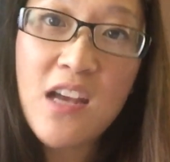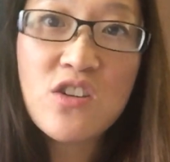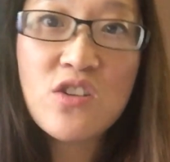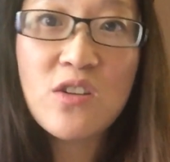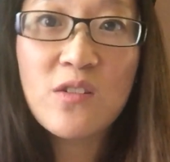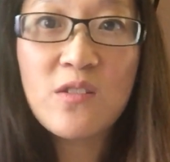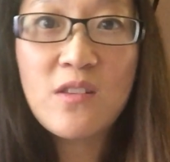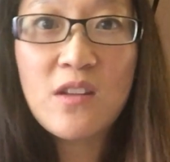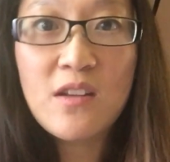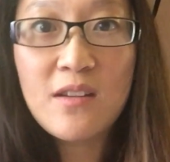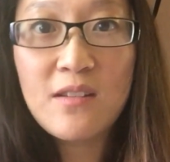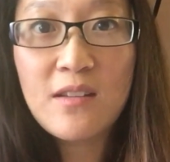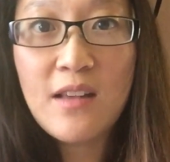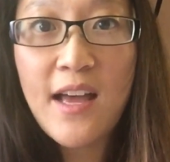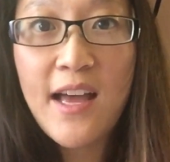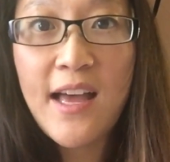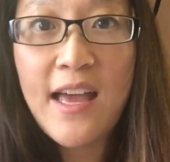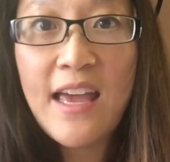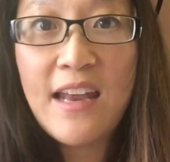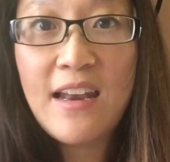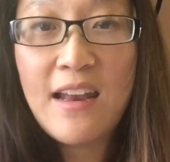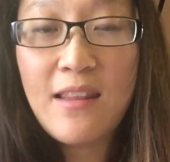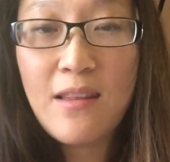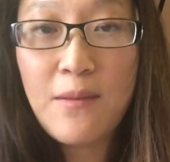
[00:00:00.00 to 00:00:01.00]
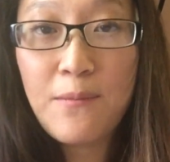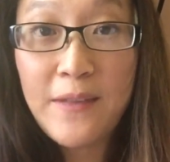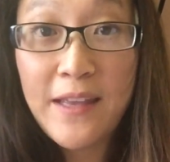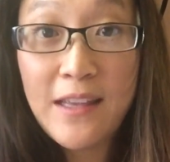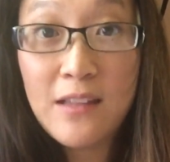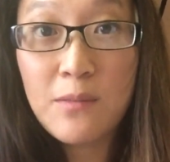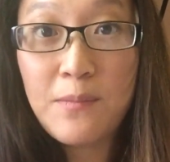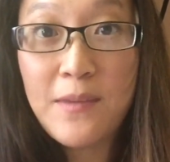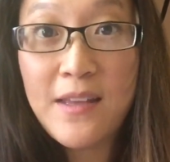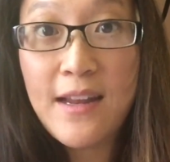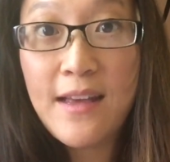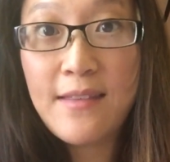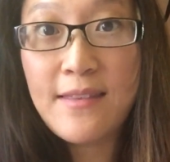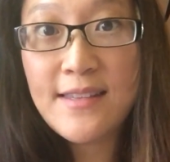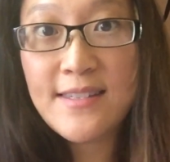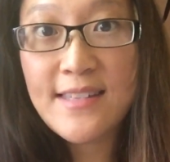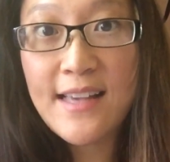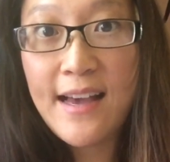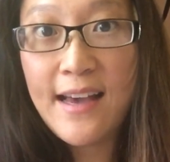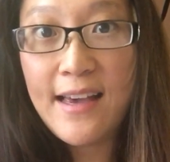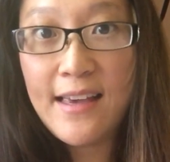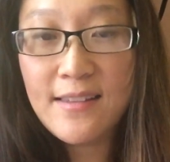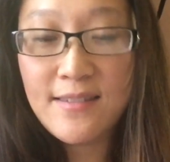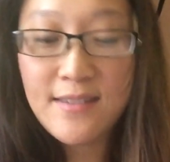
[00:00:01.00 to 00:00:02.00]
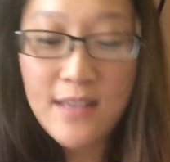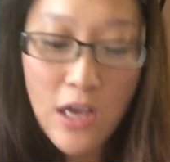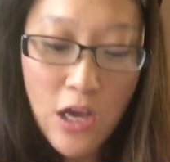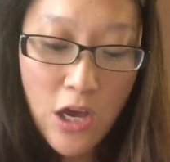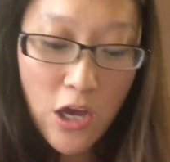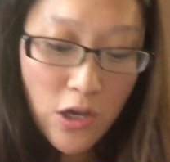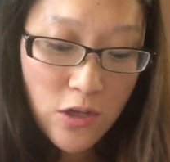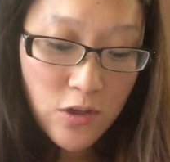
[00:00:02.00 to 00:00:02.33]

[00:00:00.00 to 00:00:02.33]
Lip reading: and just the design and the placement and the size.